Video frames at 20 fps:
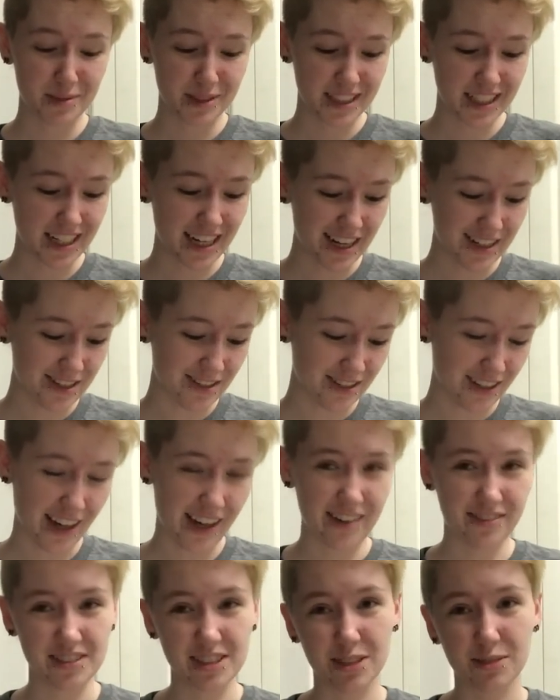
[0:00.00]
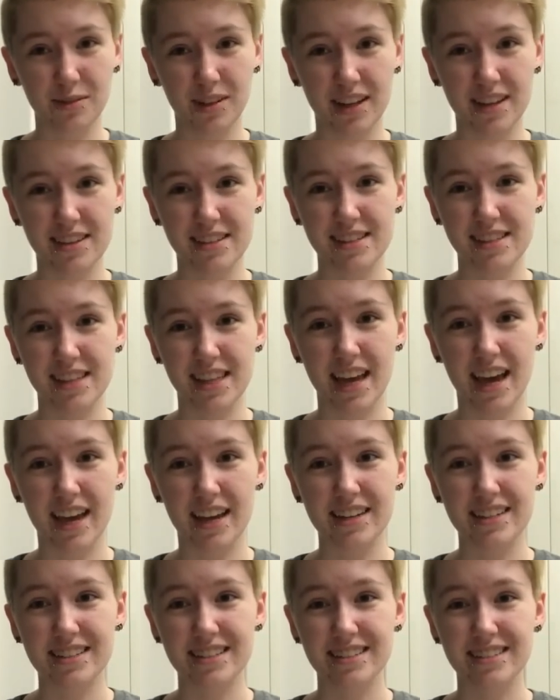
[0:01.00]
But then I do have the ones
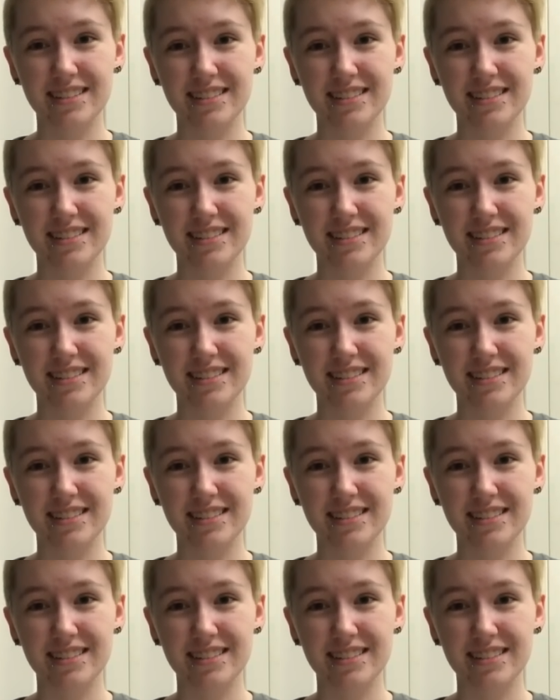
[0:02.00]
that